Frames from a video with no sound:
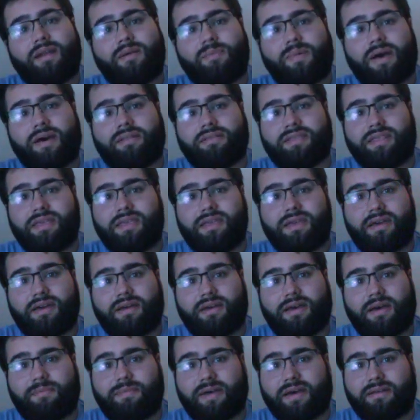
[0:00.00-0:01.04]
about
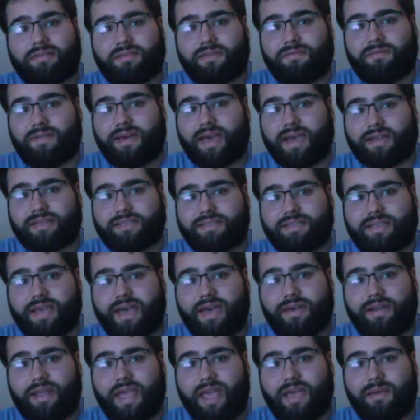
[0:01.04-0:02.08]
the fact
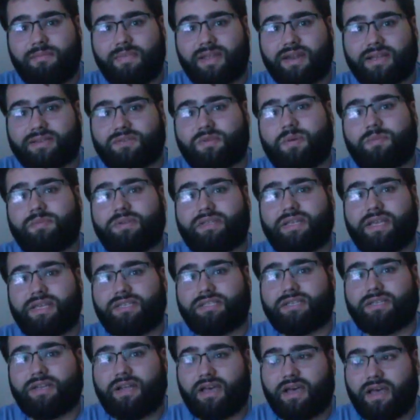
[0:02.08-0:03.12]
that Ant-Man has a
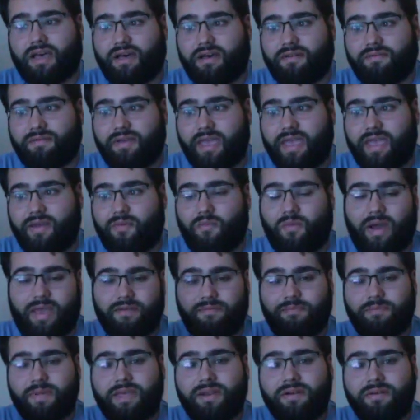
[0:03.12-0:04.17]
reputation of a
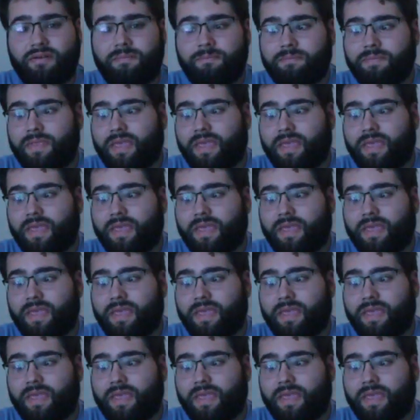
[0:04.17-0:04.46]
wife beater.